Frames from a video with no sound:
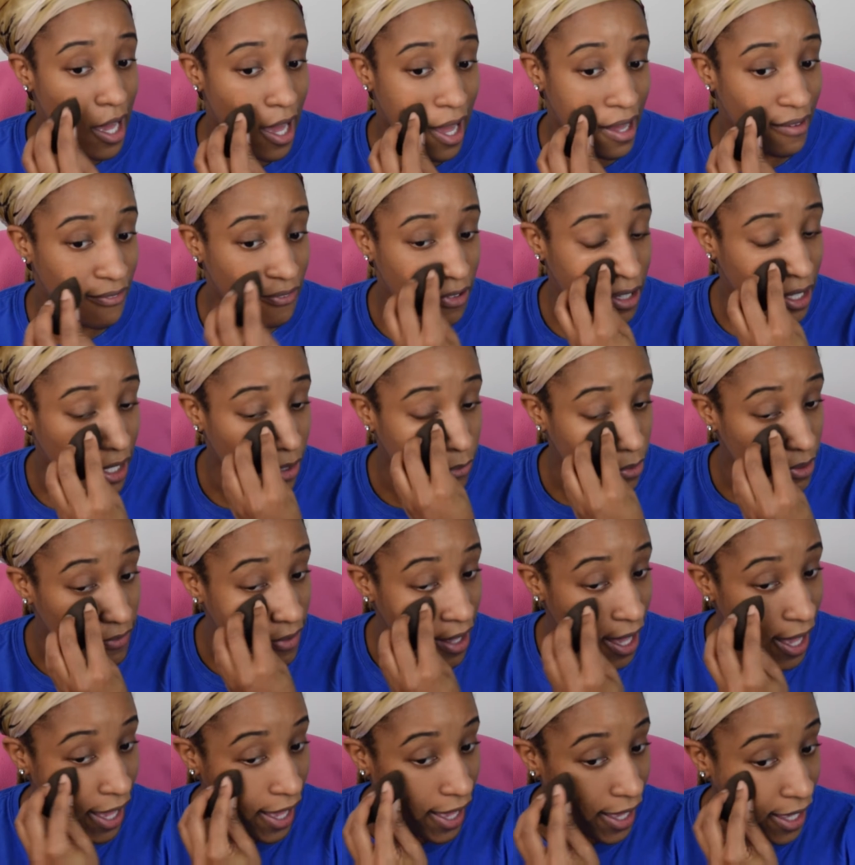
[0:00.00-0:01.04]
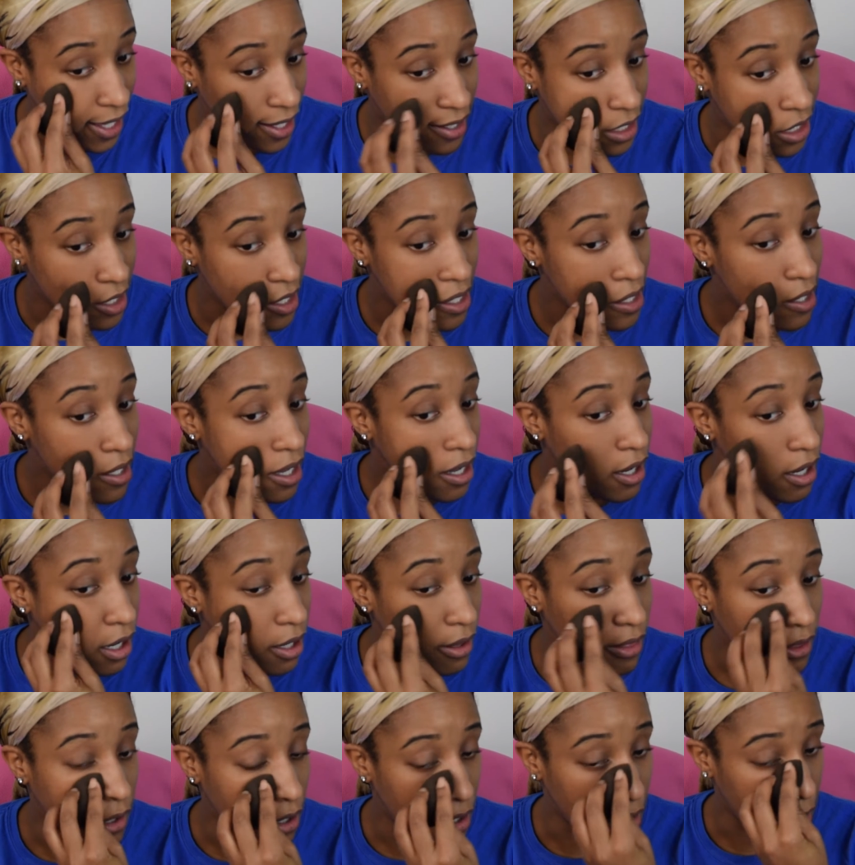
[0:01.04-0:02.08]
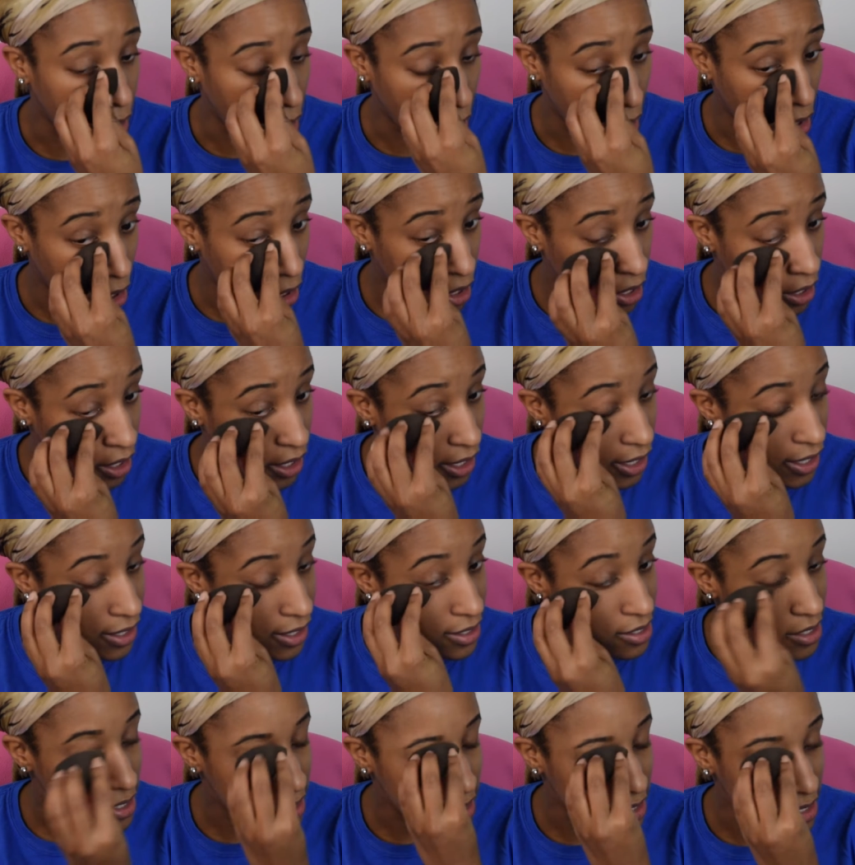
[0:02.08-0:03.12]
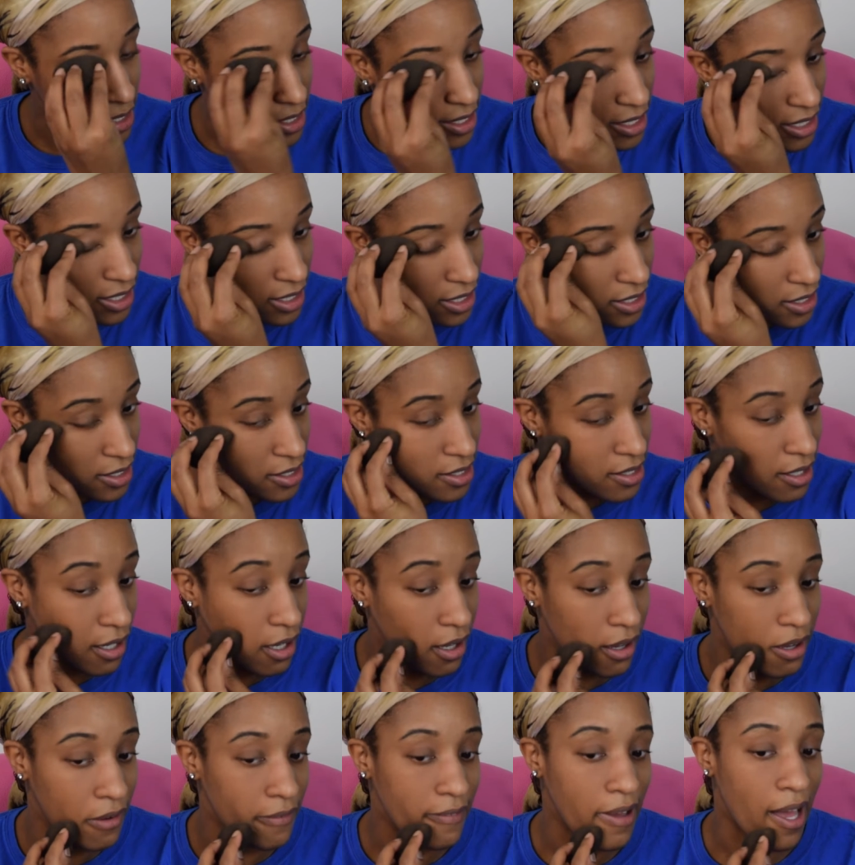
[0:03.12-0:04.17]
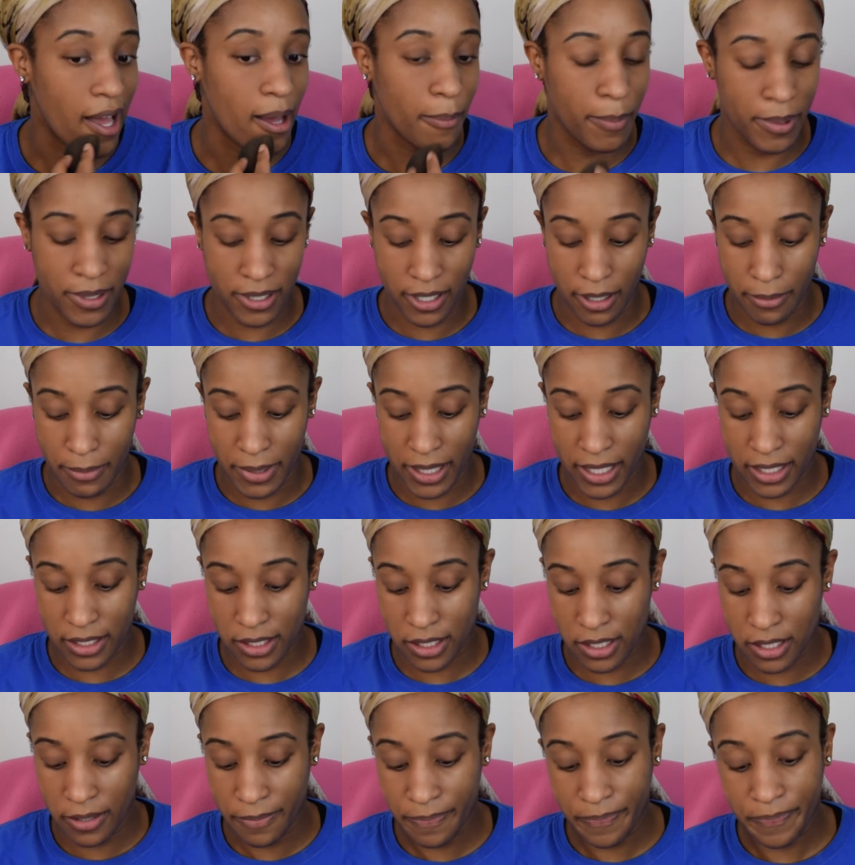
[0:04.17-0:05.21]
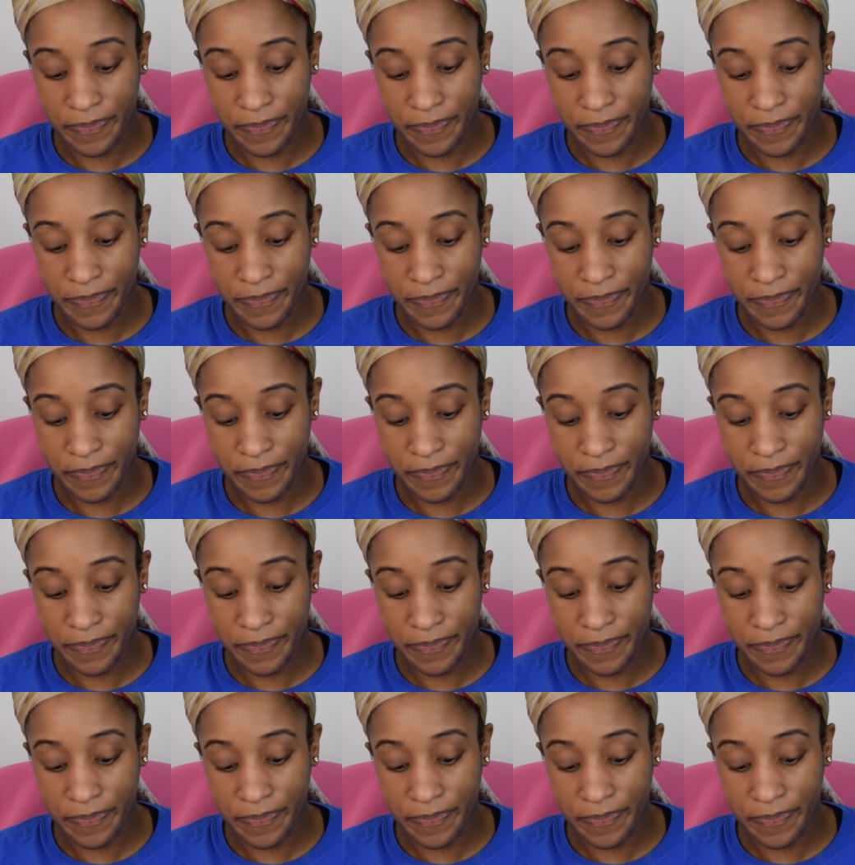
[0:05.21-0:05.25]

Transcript: I feel like we've had other instances of epidemics,